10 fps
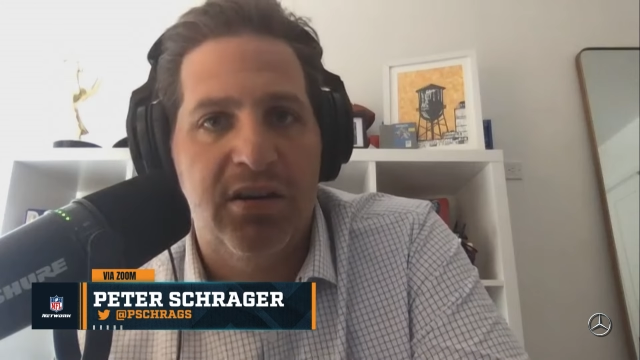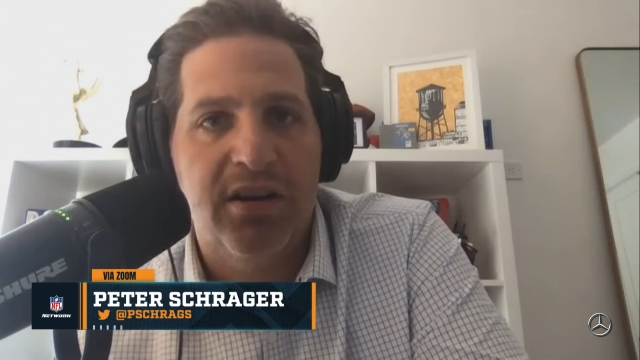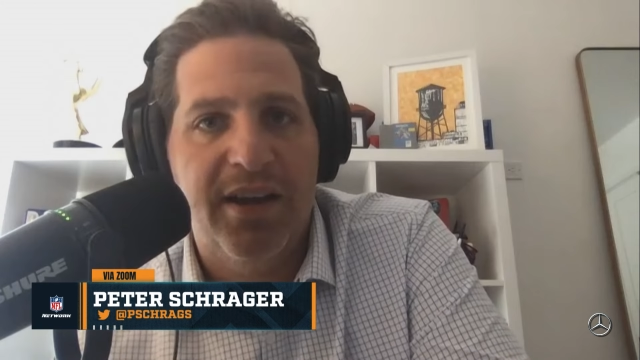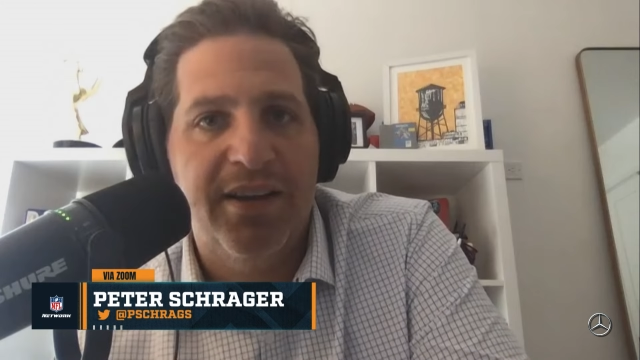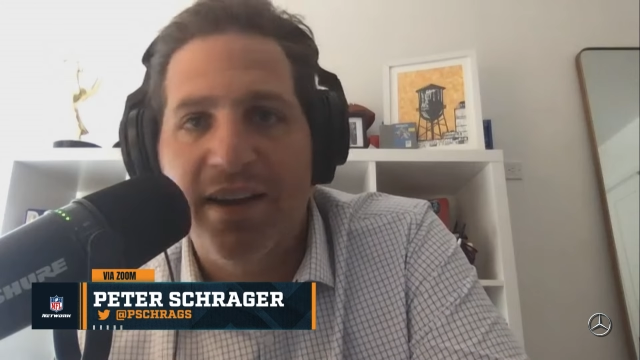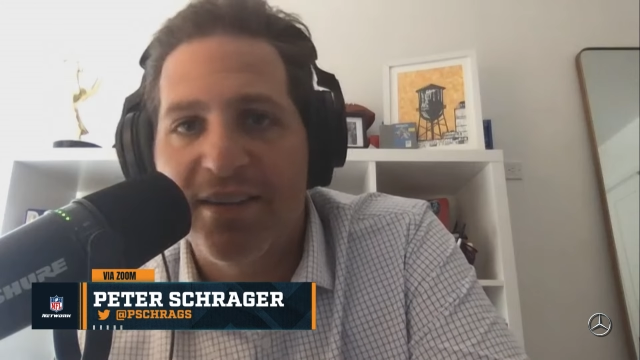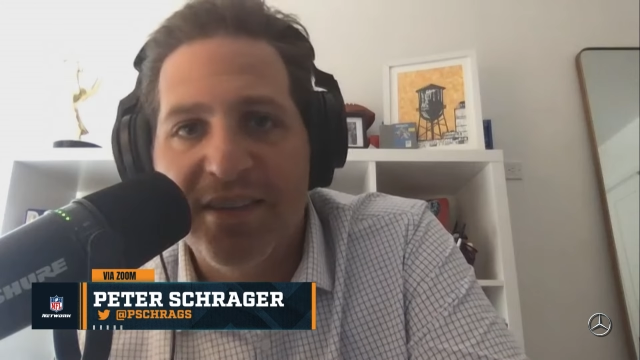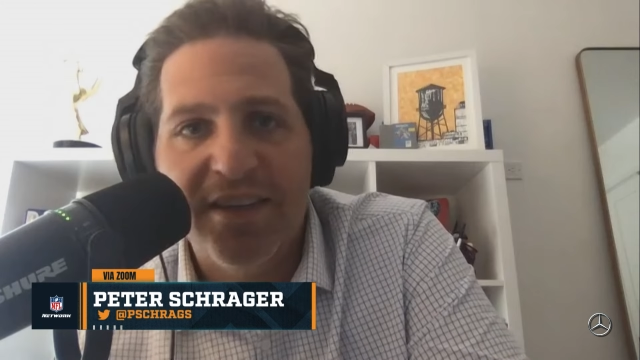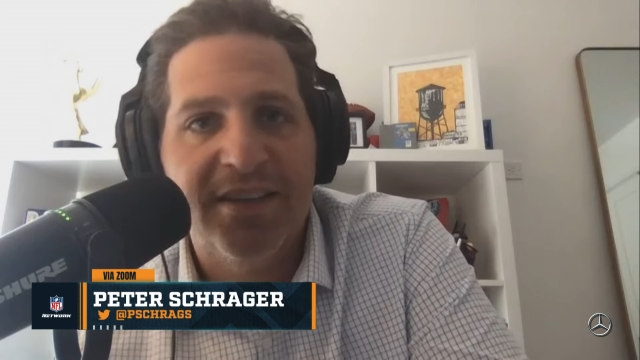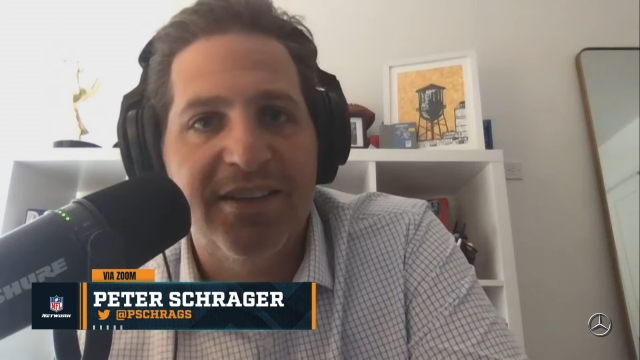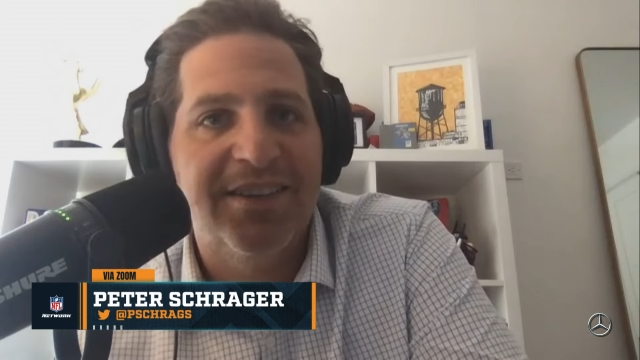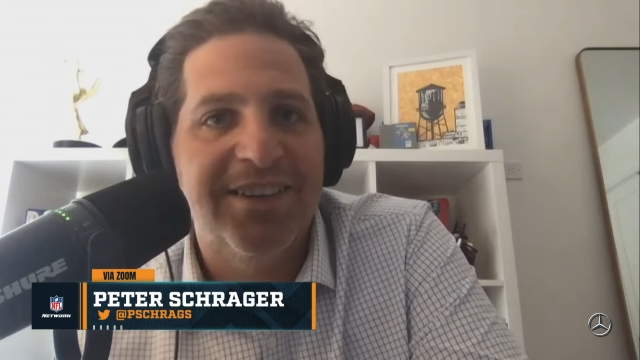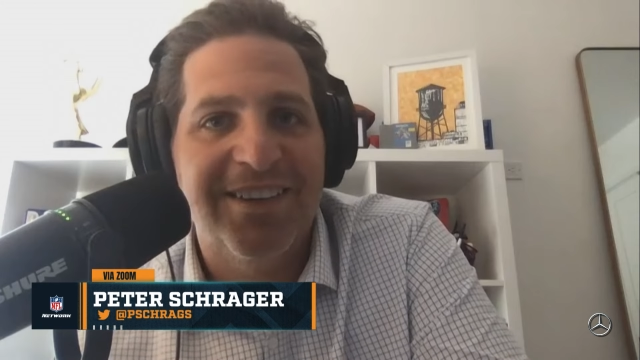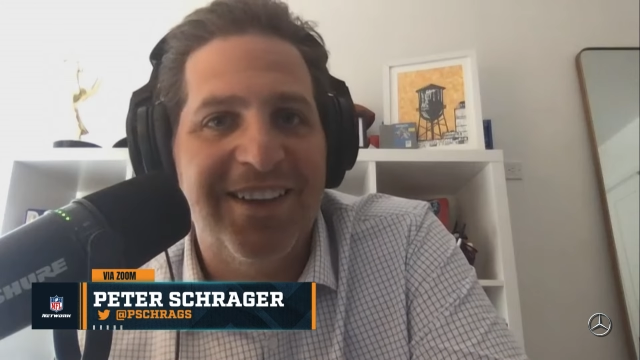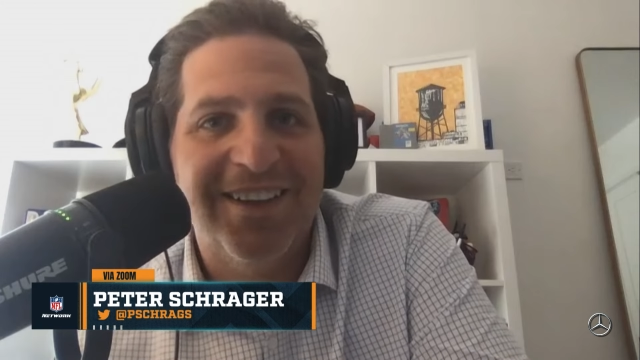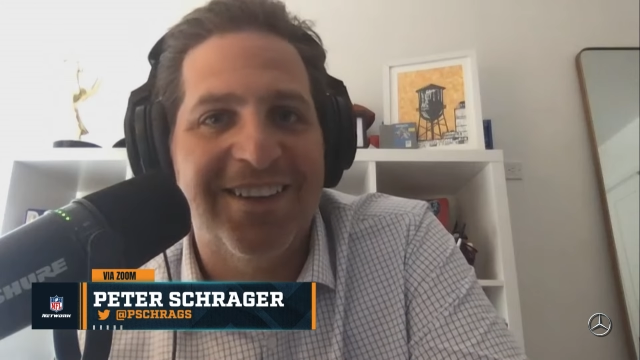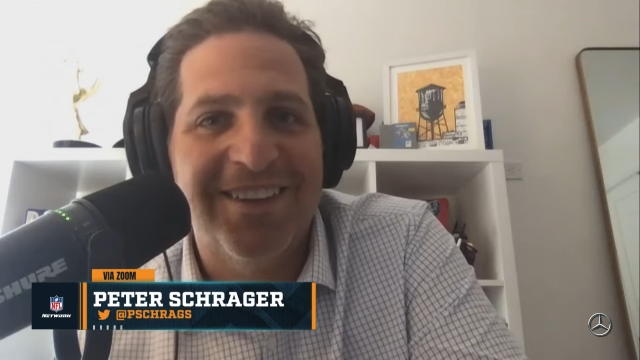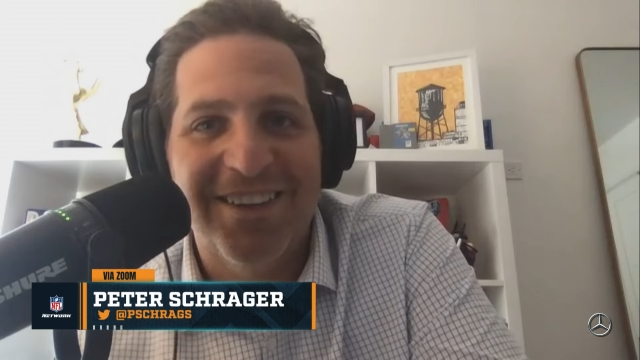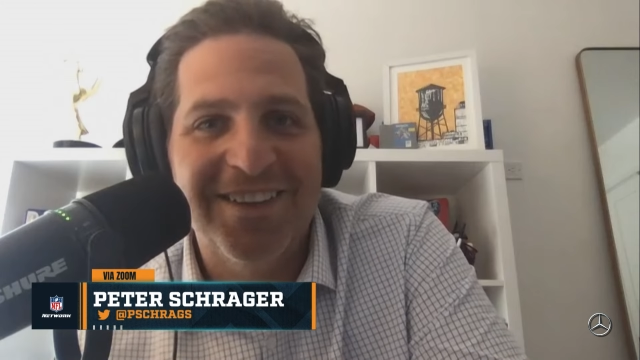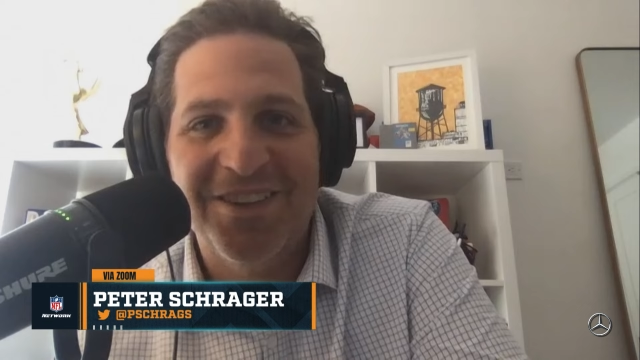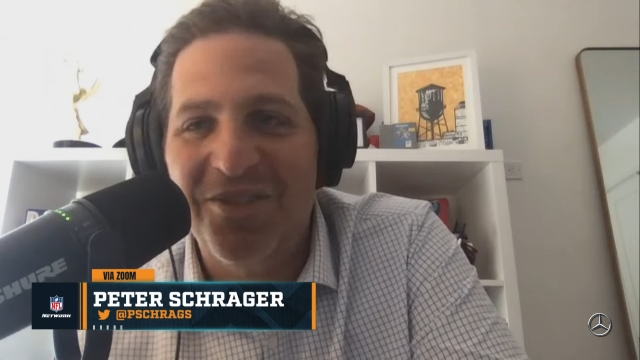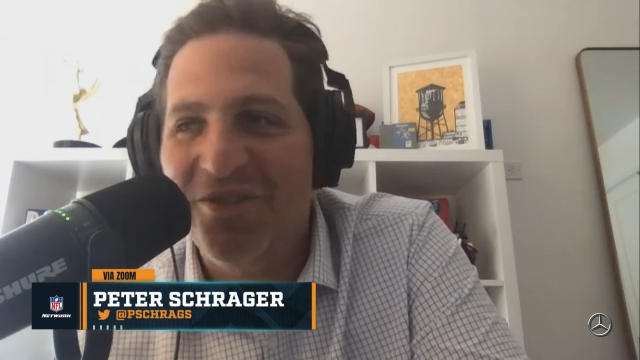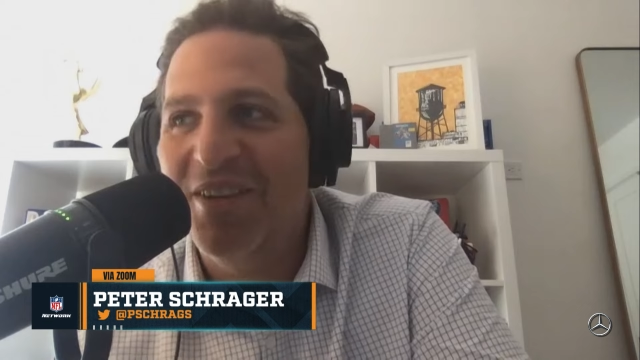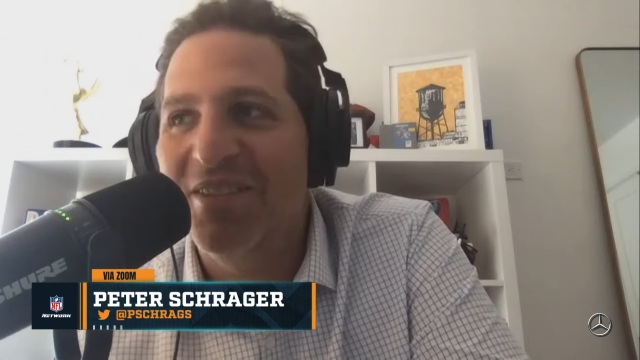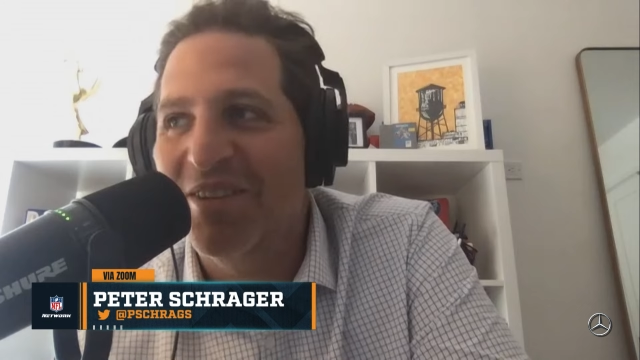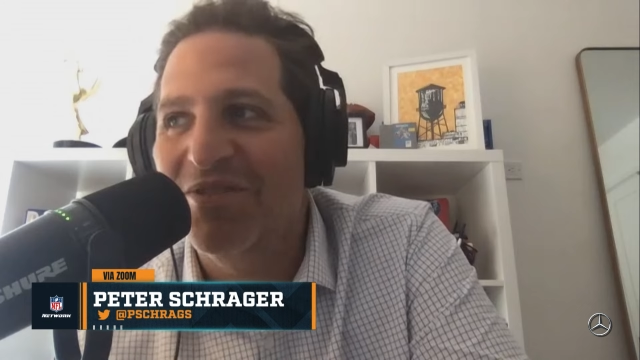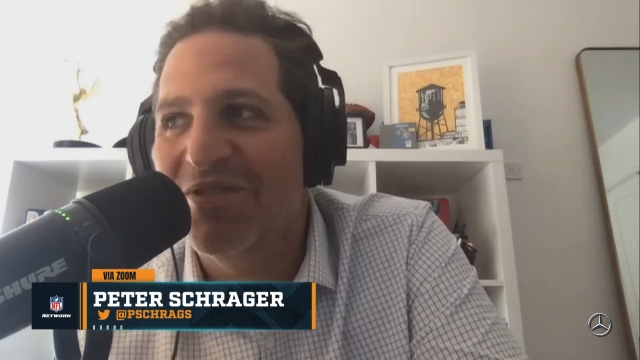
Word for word: at 19. Like he's an offensive